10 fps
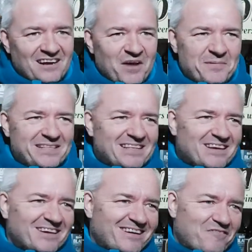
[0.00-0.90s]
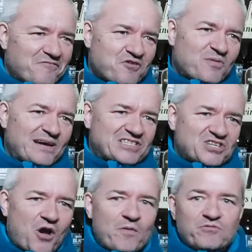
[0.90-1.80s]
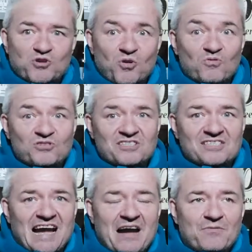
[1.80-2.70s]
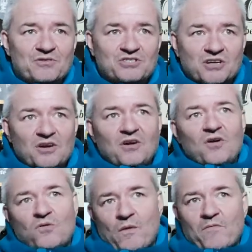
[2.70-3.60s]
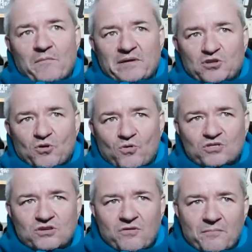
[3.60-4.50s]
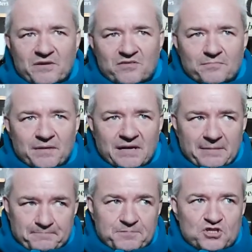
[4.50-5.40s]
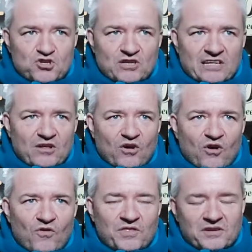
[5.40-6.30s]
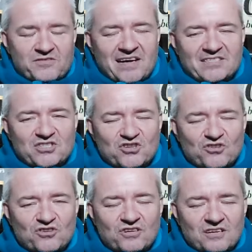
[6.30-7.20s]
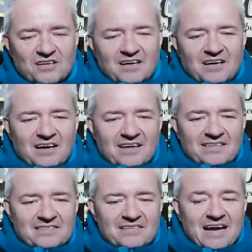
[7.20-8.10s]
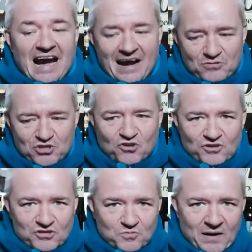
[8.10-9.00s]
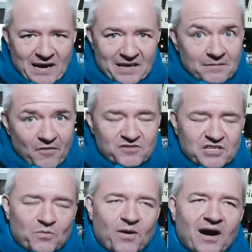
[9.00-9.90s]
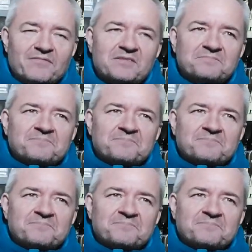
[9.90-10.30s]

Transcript: I mean, a few weeks ago, we was at Alton Towers, went with my daughter and my son-in-law and my grandson, and our son as well, obviously the wife,